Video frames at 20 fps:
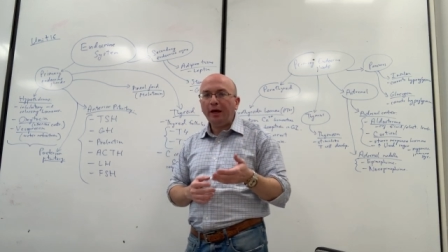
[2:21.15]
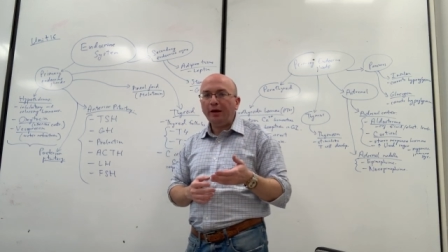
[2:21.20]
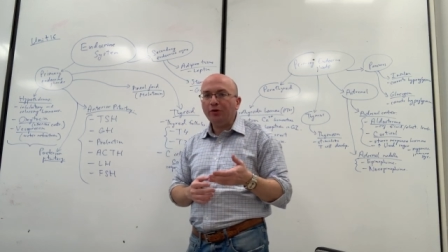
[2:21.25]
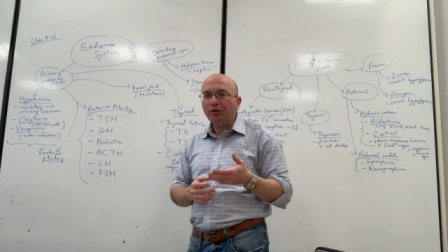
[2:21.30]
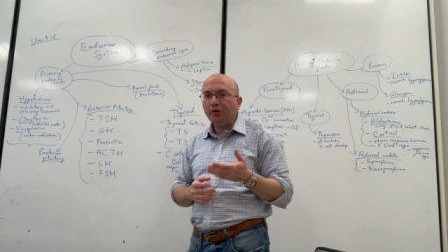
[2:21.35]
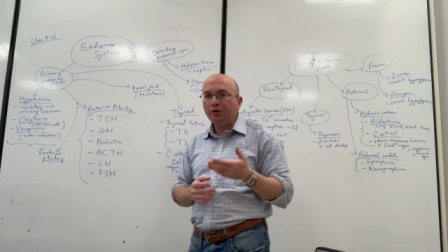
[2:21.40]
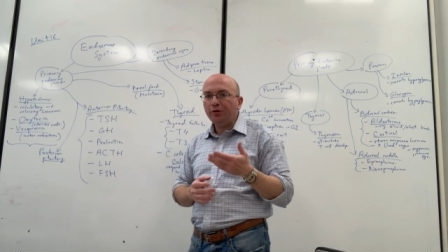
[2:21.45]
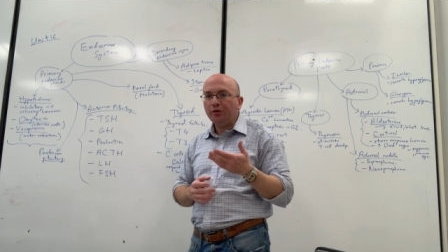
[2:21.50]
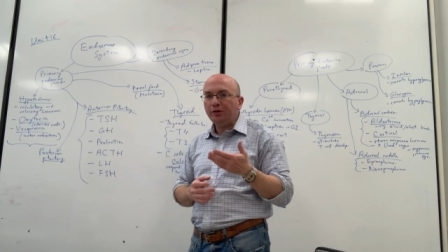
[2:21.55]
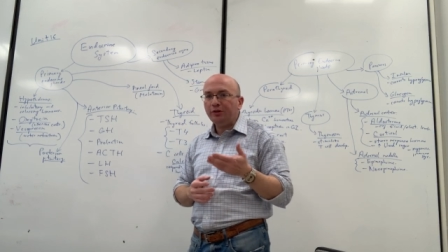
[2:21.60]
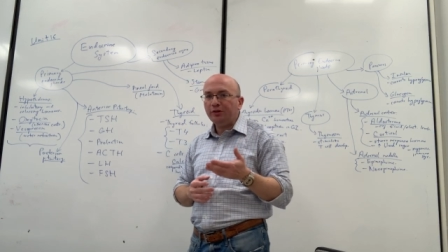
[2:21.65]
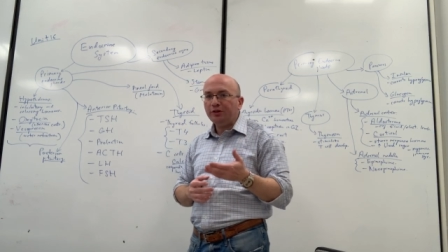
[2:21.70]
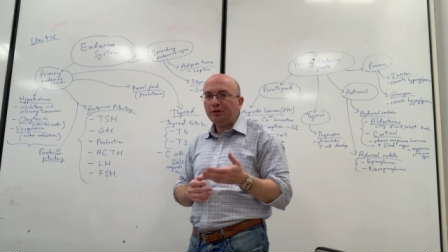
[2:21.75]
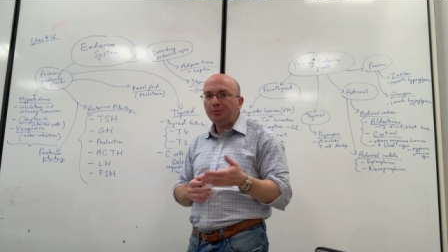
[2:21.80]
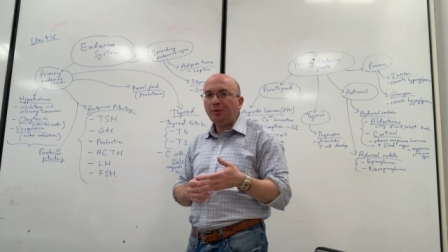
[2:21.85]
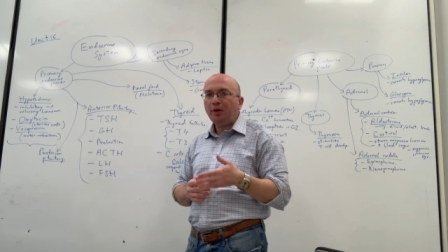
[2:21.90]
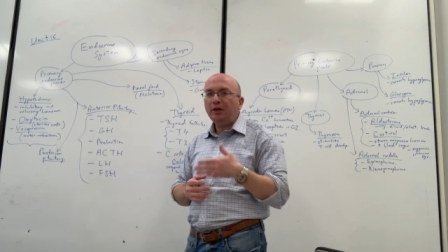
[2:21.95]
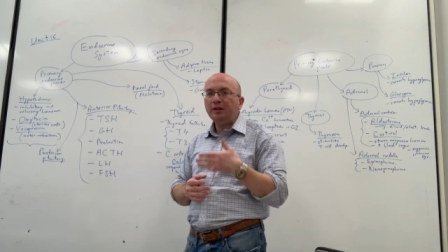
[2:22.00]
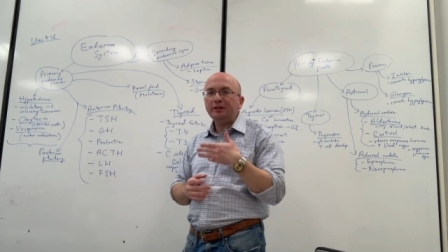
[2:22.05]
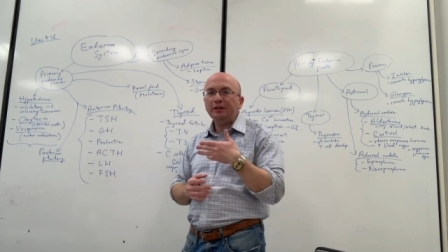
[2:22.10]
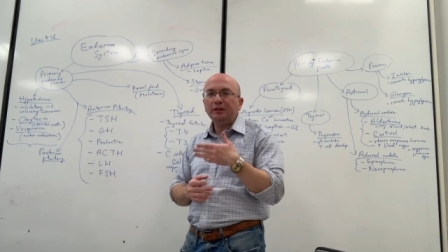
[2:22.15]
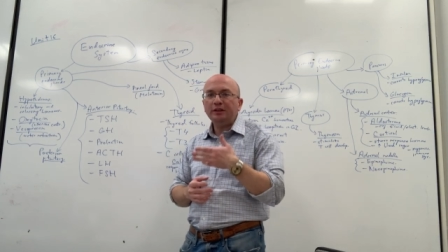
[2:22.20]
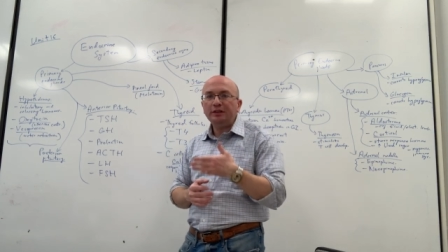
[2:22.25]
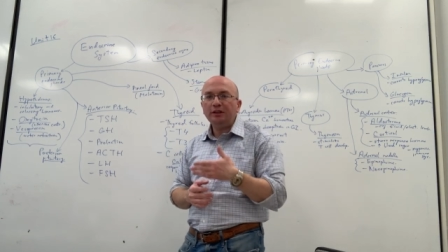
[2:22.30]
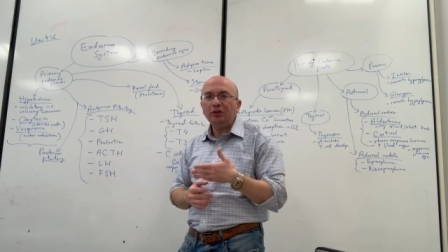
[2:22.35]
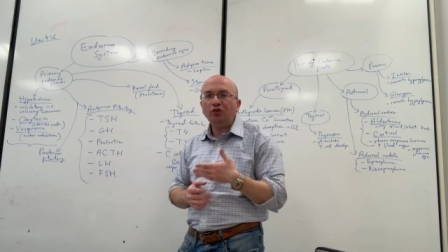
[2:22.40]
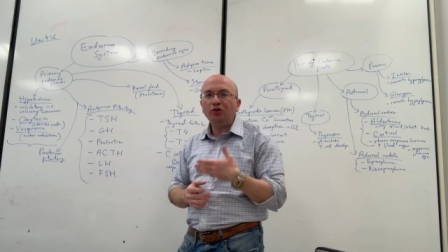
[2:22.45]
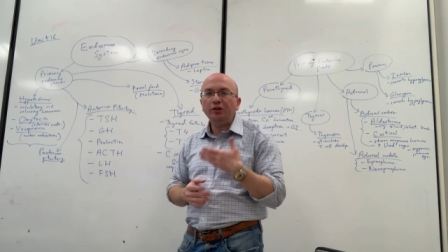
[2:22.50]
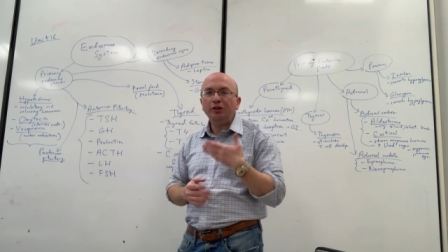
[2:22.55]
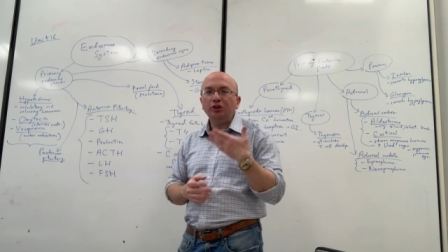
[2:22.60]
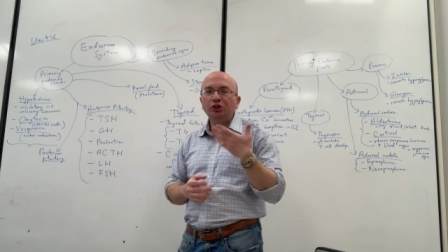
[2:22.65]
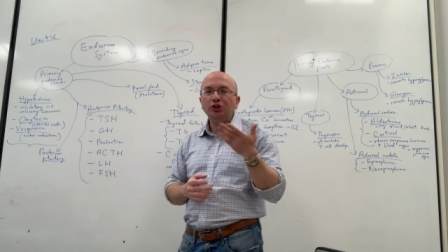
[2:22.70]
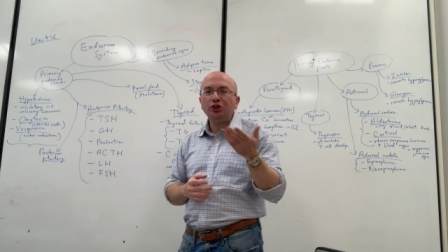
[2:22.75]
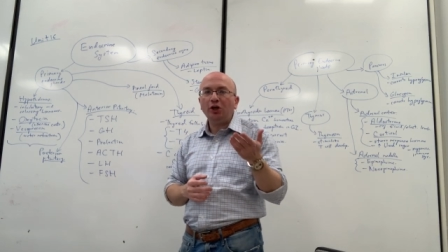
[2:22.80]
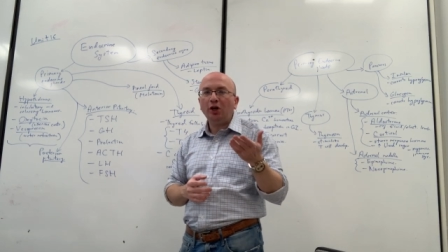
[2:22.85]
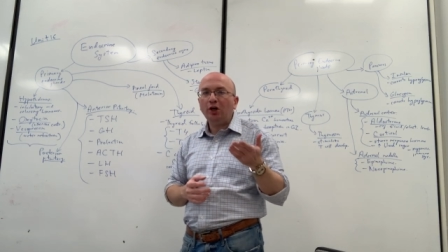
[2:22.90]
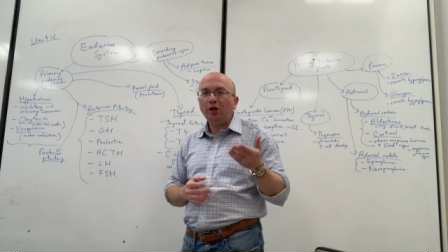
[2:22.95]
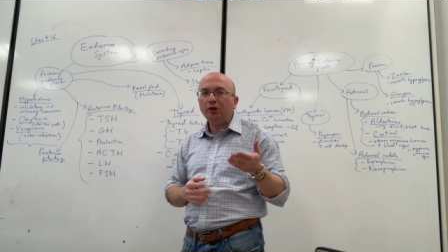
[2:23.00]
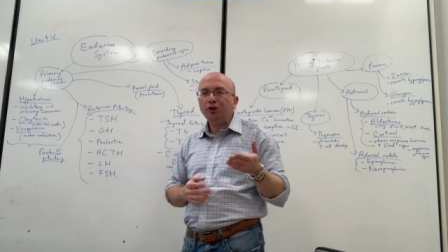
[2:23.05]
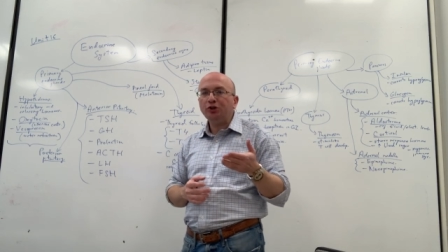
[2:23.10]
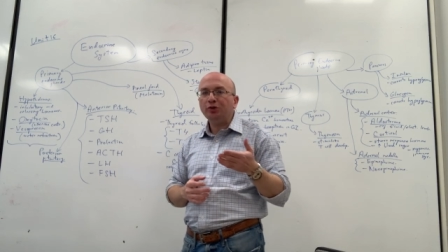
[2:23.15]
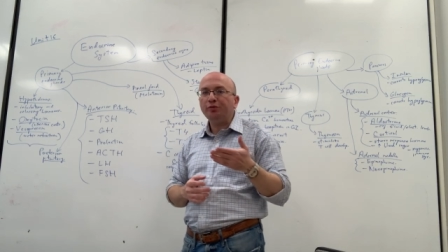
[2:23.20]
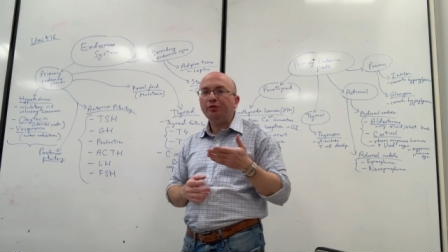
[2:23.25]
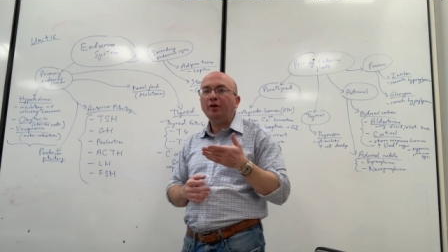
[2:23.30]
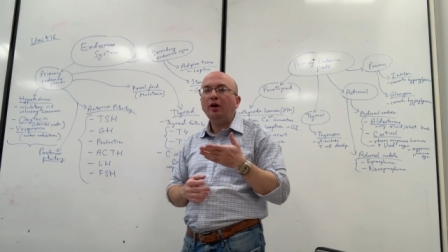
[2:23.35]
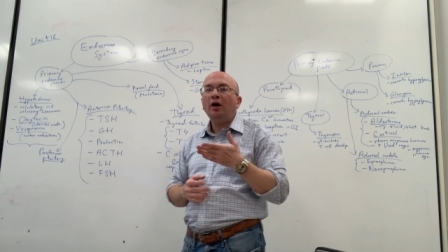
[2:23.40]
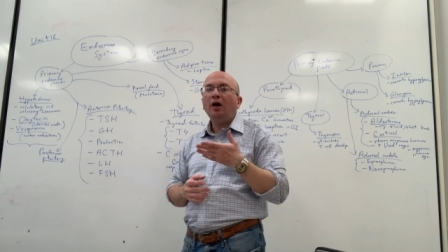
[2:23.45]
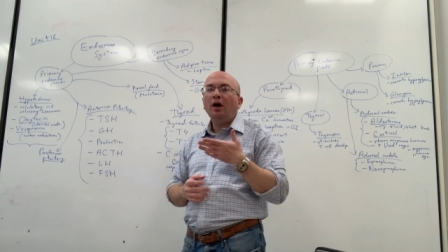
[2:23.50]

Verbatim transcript: endocrine response and essentially in charge of